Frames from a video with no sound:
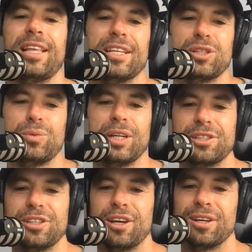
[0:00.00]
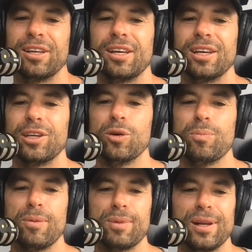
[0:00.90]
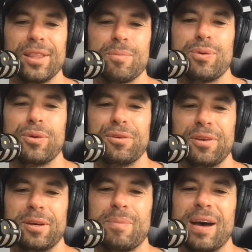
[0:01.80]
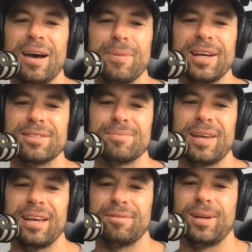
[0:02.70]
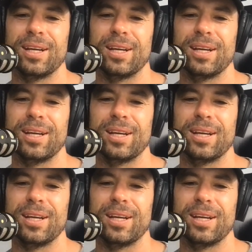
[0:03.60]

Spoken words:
that switch. So you're probably the perfect Barbars man,